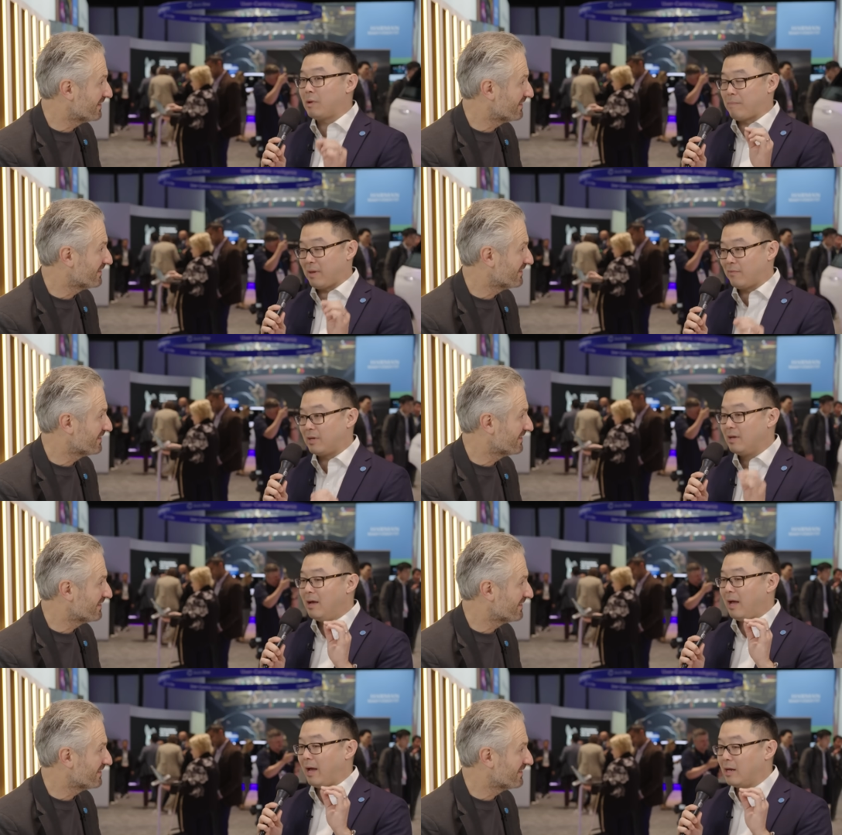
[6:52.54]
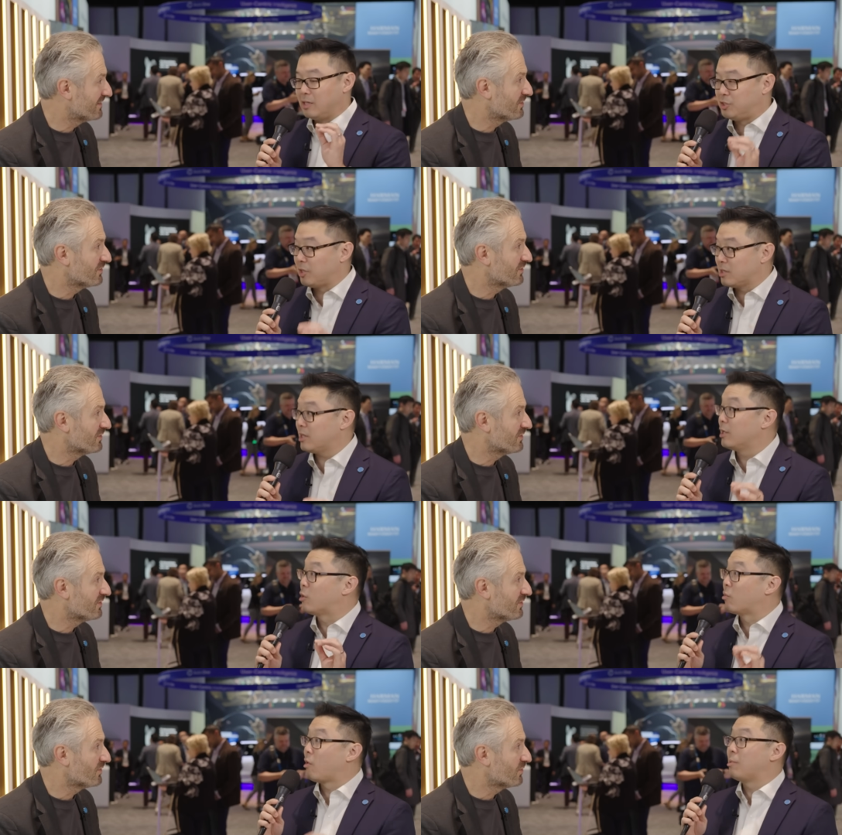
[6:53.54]
Speaker 1: we pivot and adjust
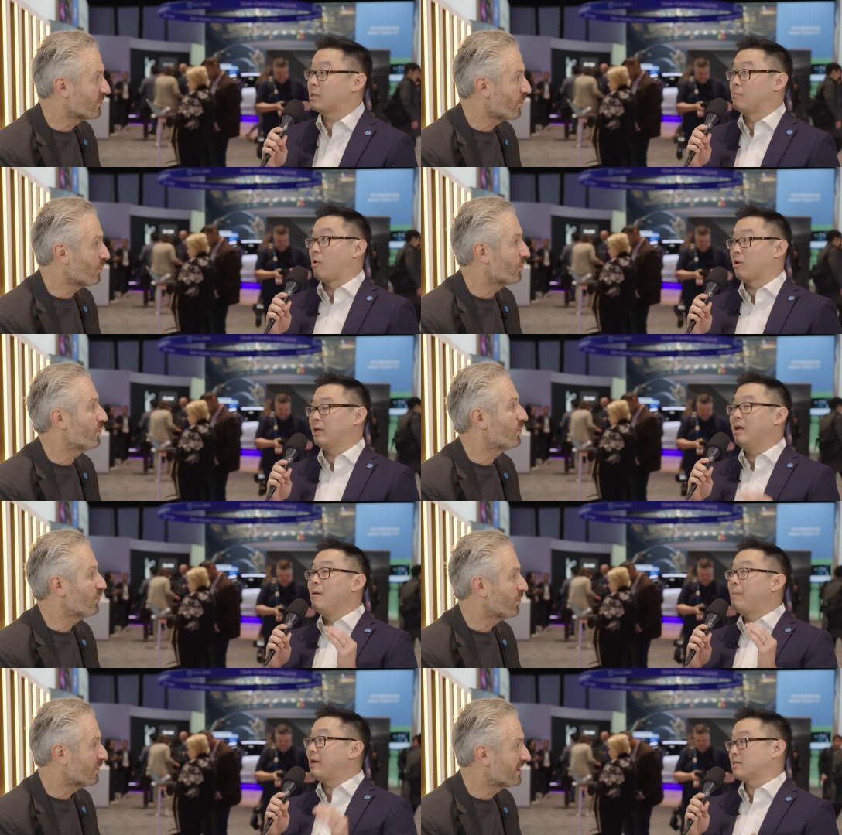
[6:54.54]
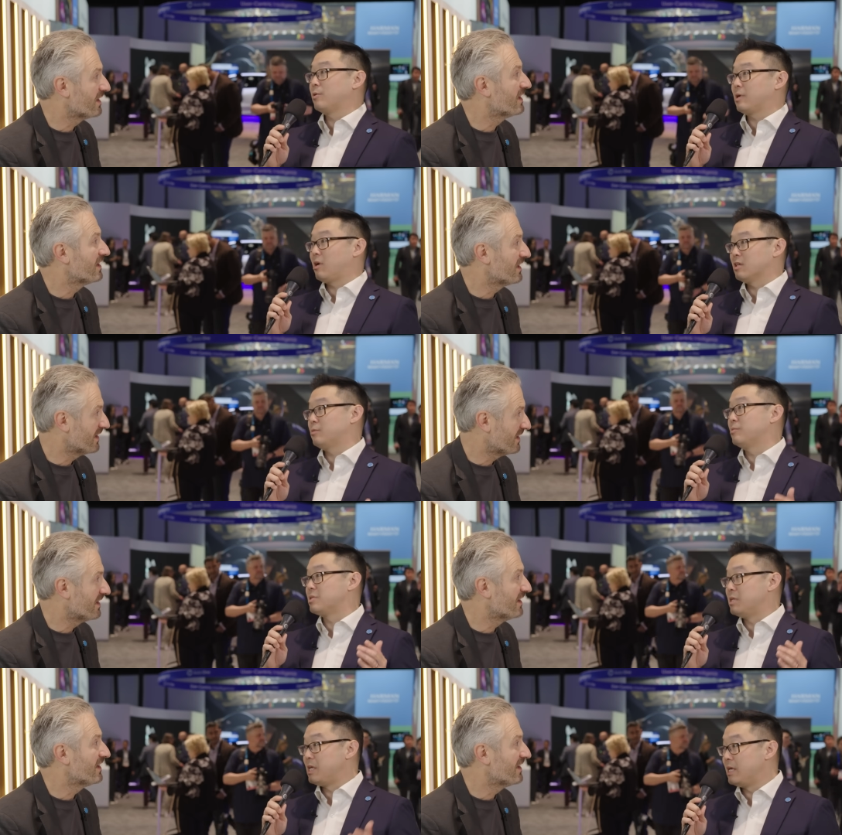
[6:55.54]
and grow with the market based on what
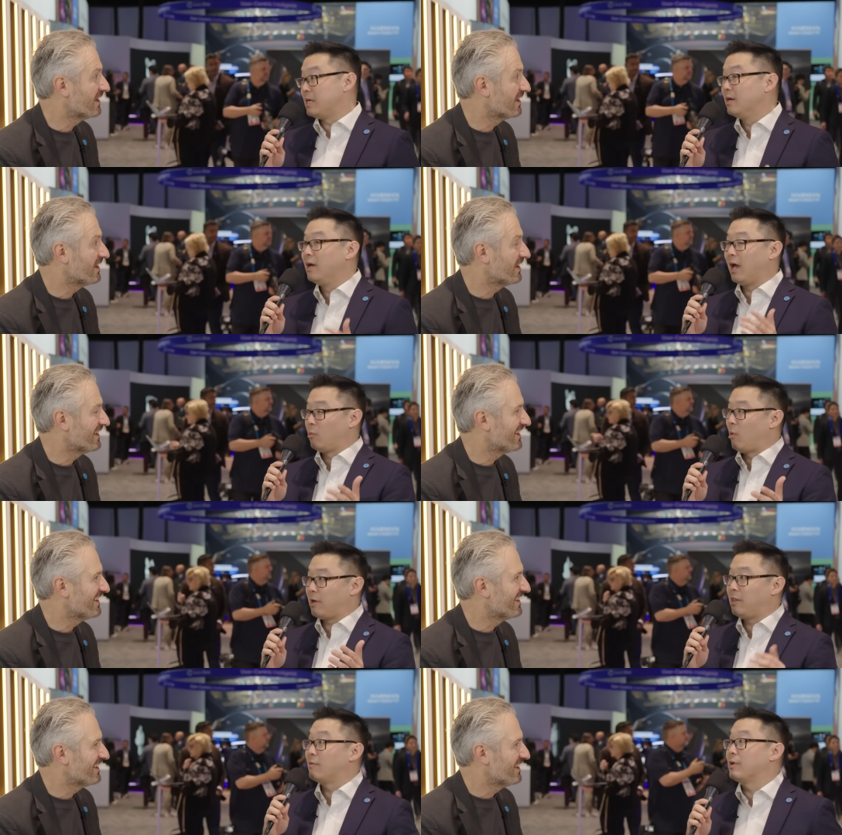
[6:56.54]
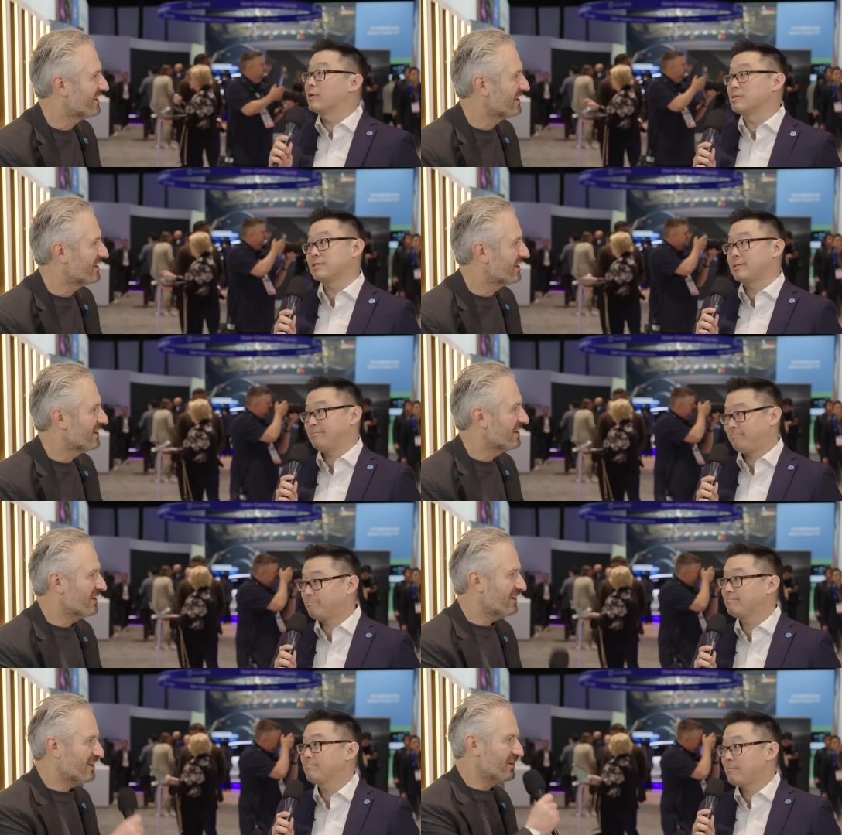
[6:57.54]
customers need and want in their vehicles.
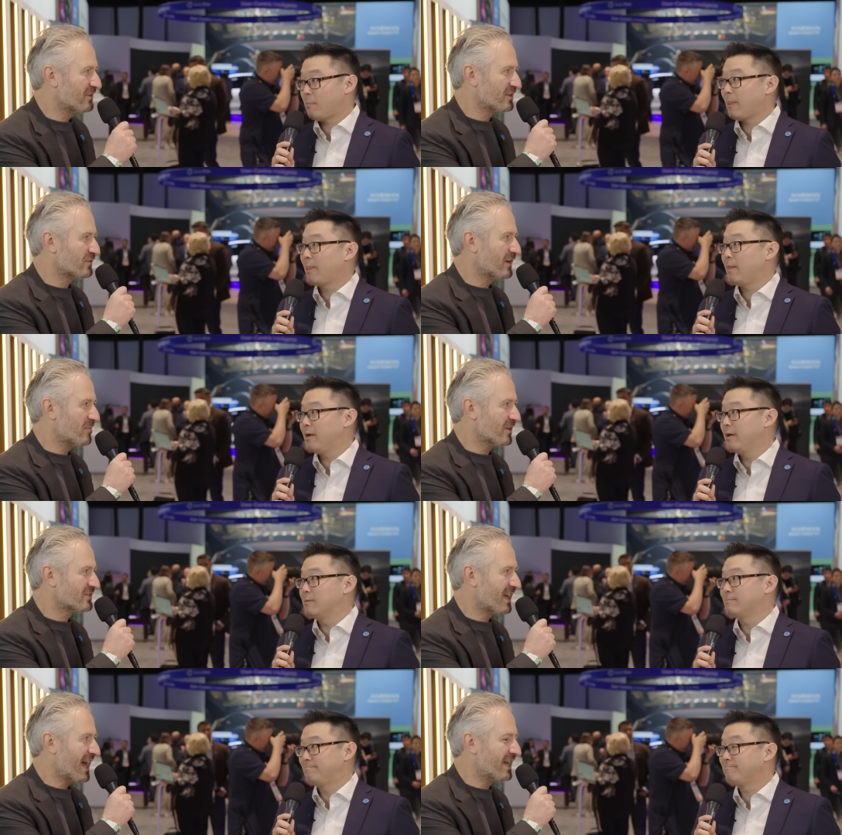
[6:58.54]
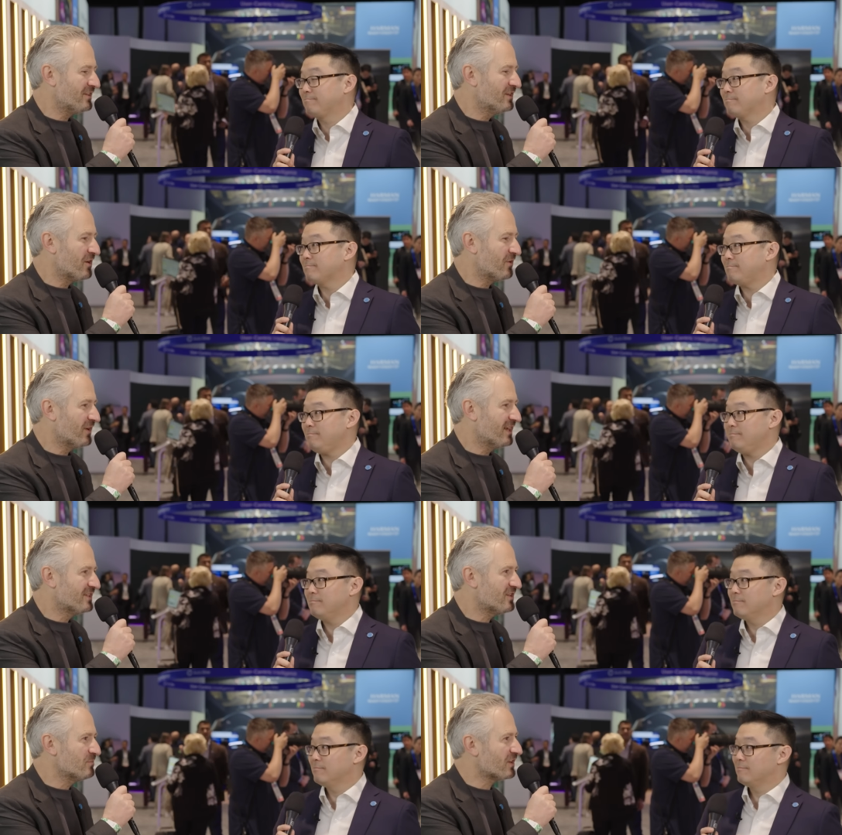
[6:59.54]
Speaker 2: Oh, that's fabulous. And, you know,
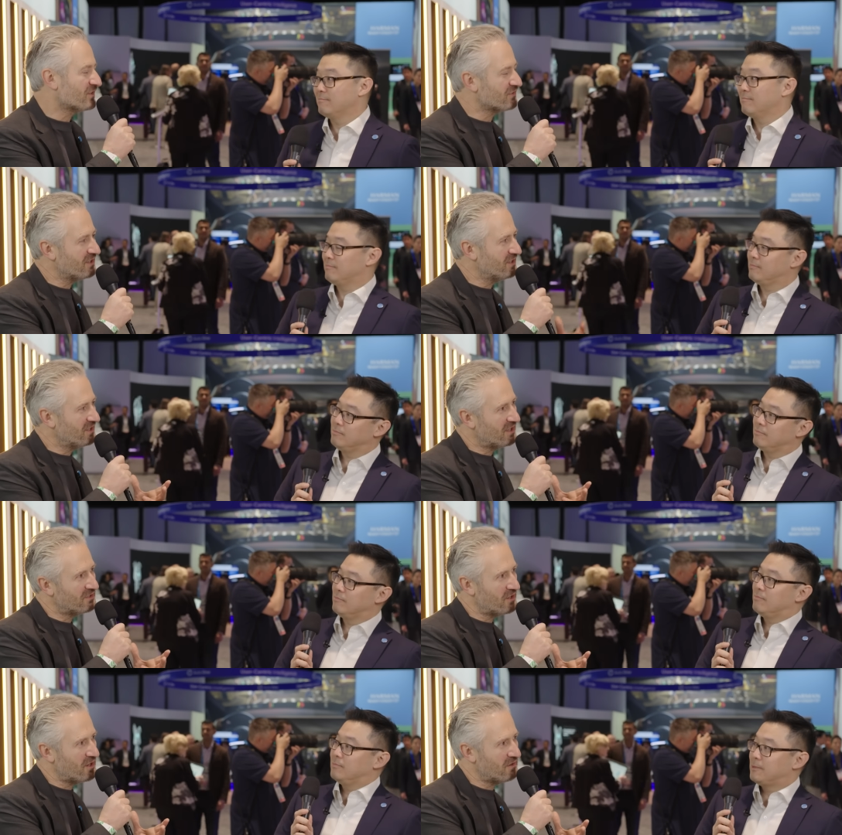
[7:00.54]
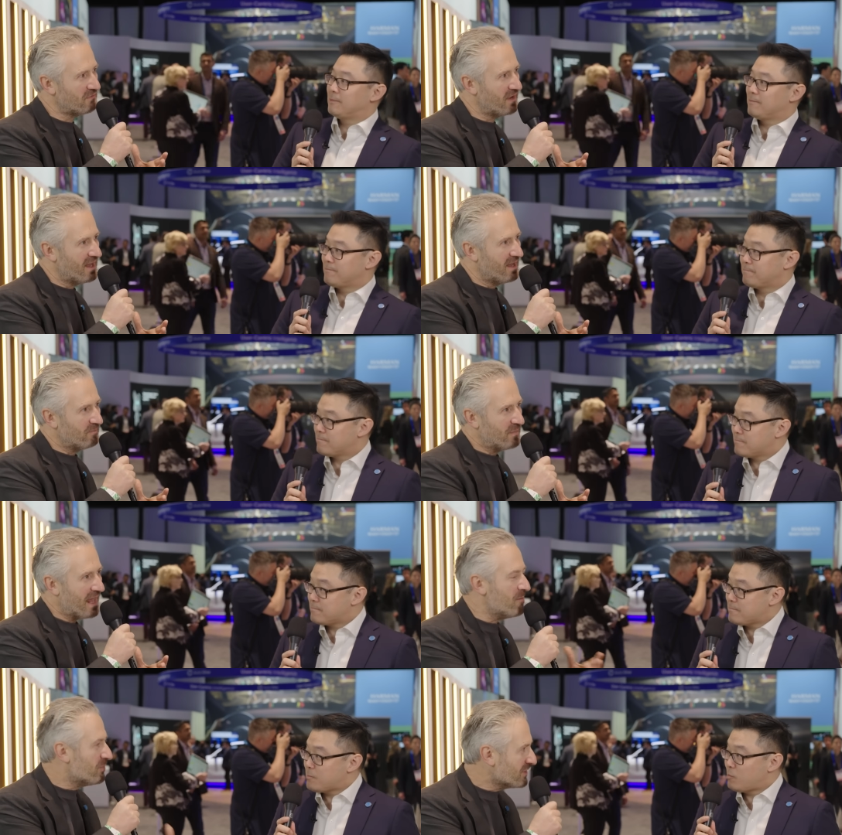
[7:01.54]
it seems like there's a lot of
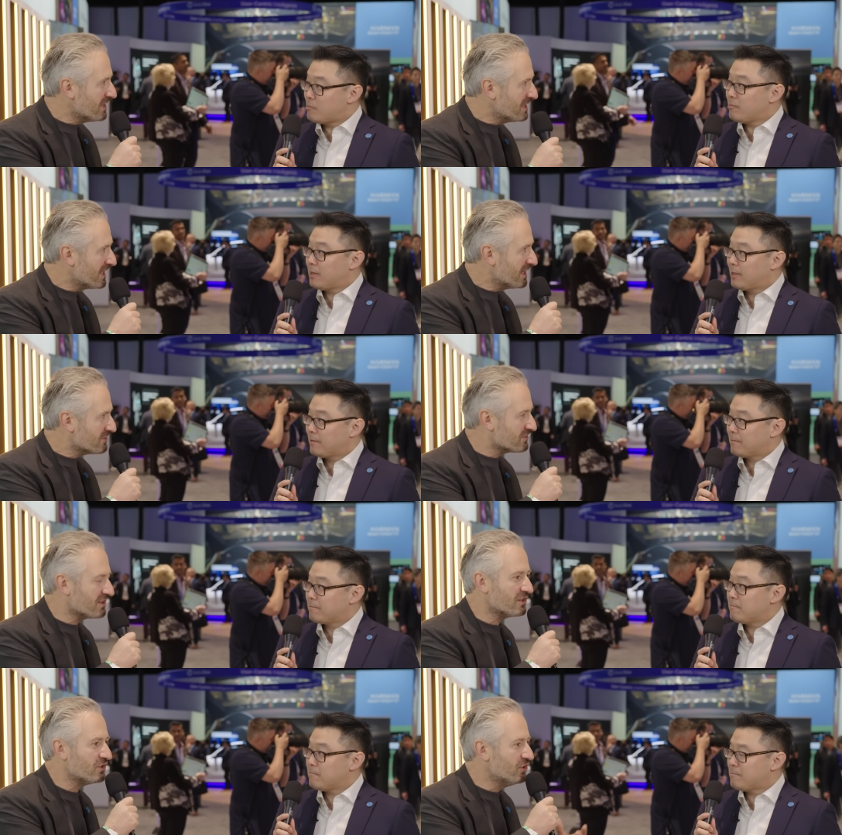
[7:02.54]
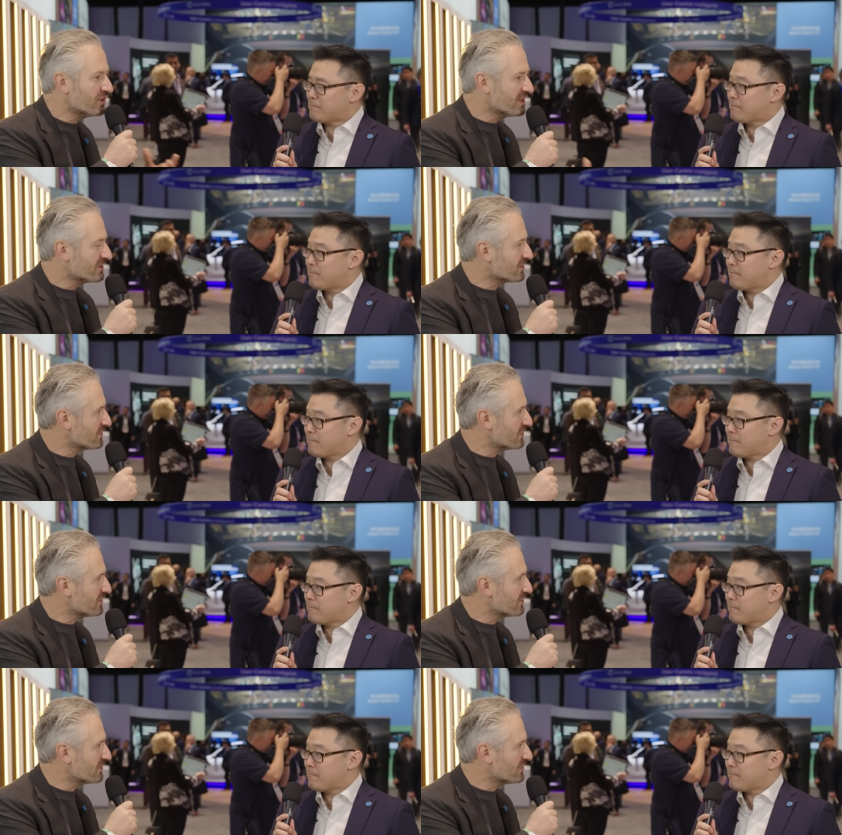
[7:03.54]
empathy in there. There's a lot of looking at the